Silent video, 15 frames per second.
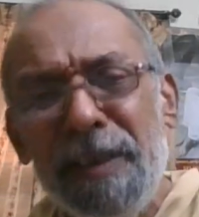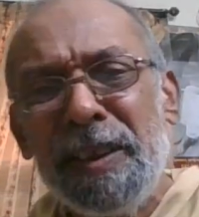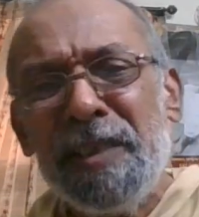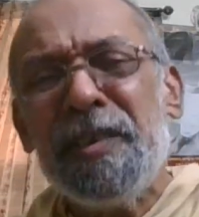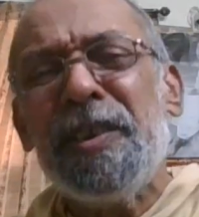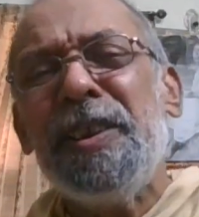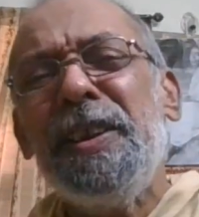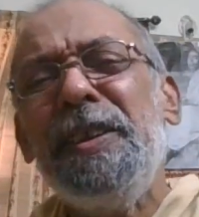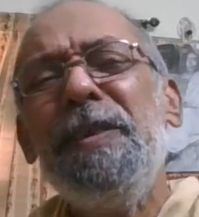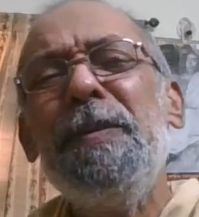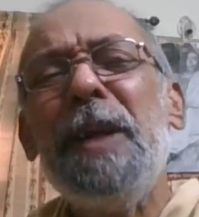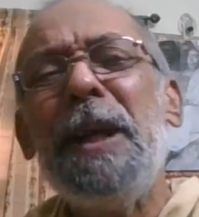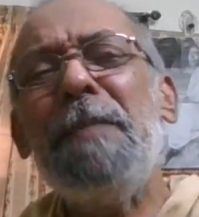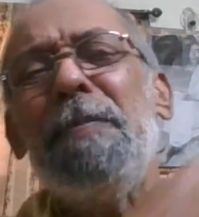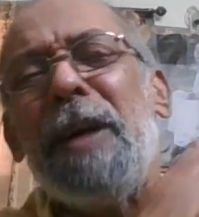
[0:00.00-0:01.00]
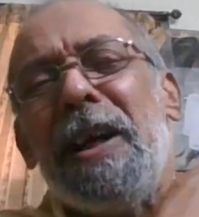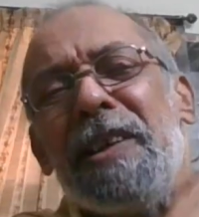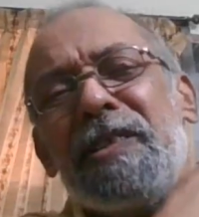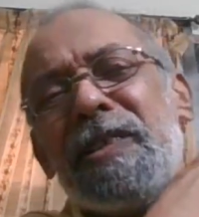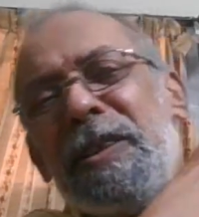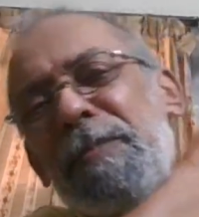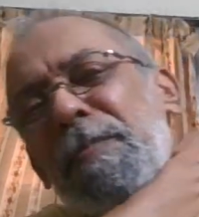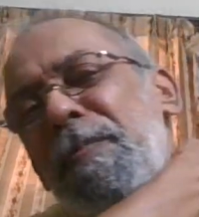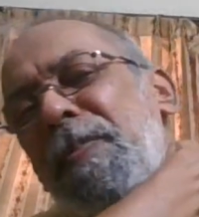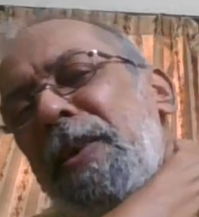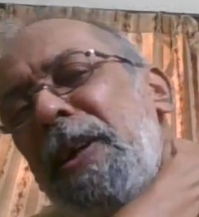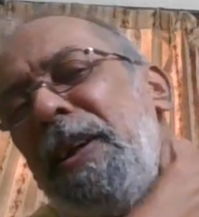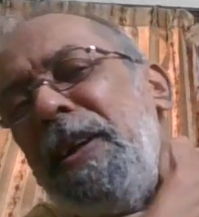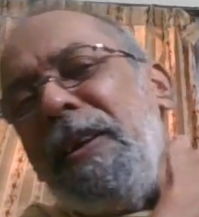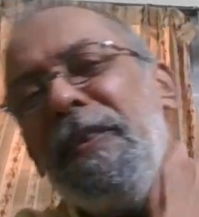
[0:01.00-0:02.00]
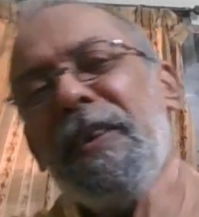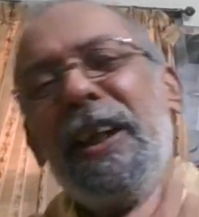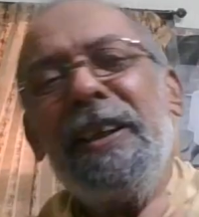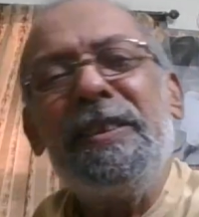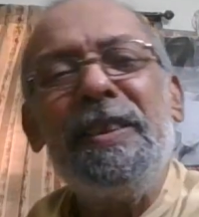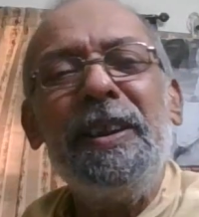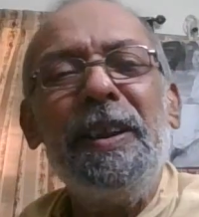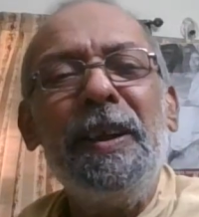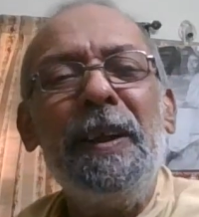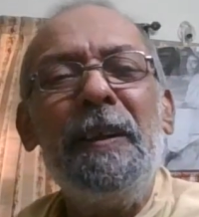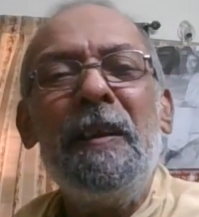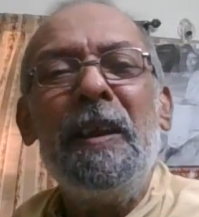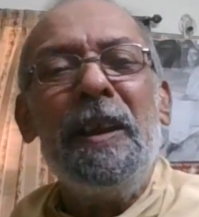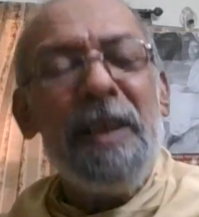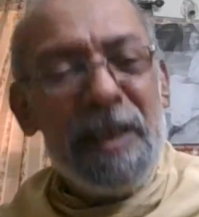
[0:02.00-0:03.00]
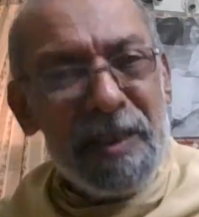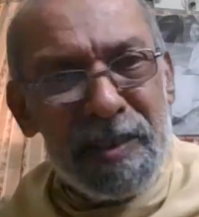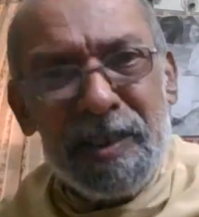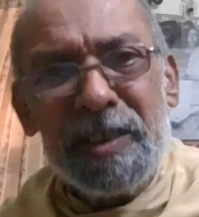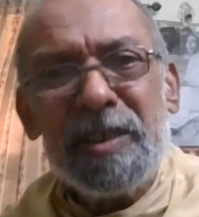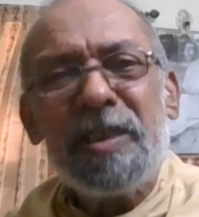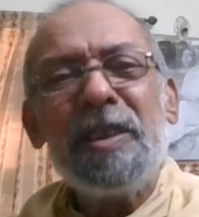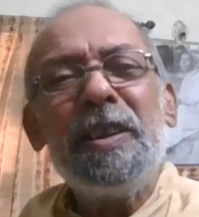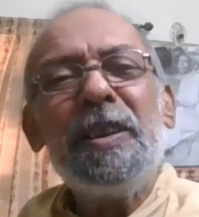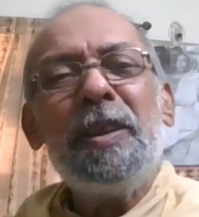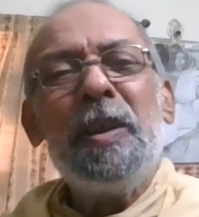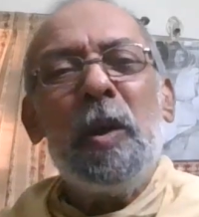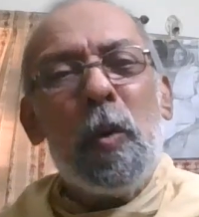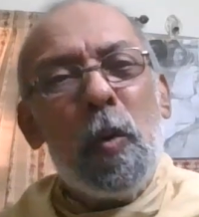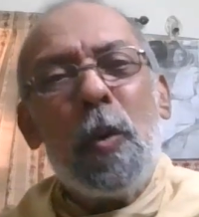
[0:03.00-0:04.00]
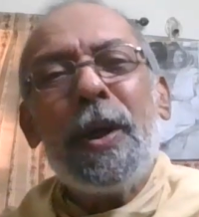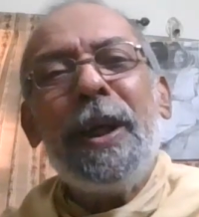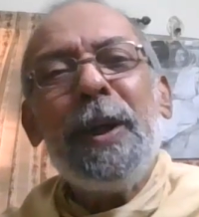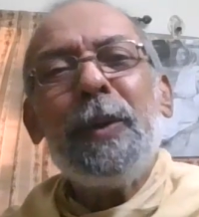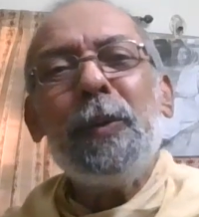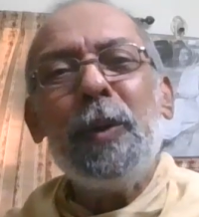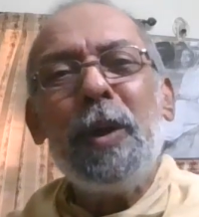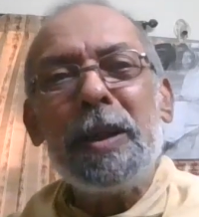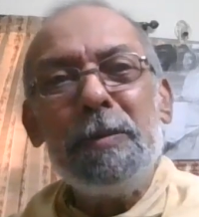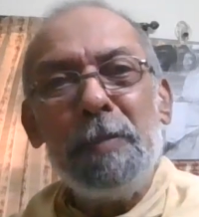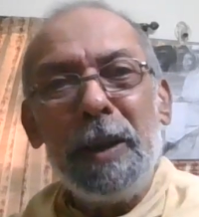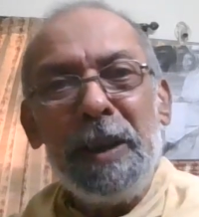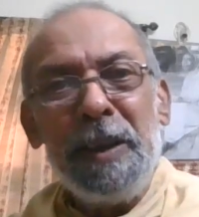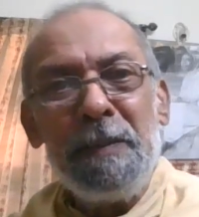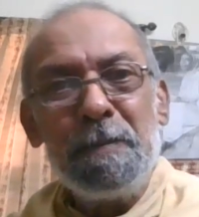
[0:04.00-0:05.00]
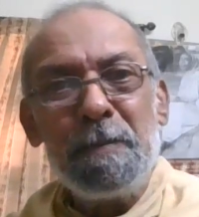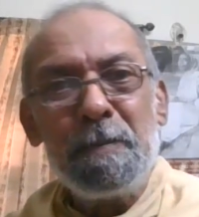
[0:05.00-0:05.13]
Then Sri M asks him that uh, is it uh, okay to earn money?